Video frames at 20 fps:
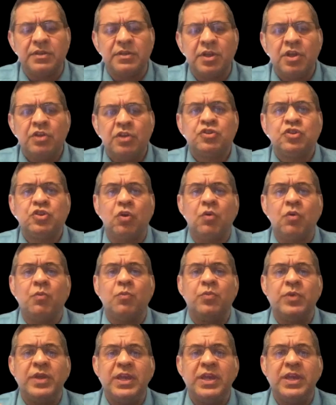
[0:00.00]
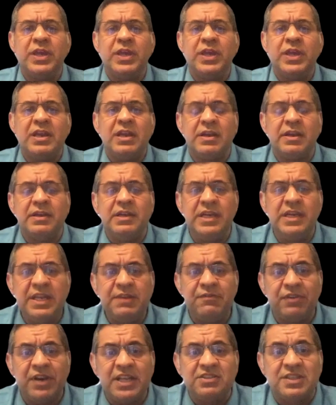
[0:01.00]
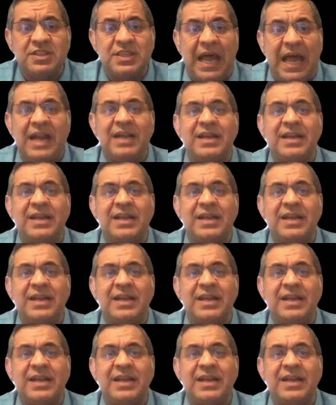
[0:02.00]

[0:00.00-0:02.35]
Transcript: So we leverage that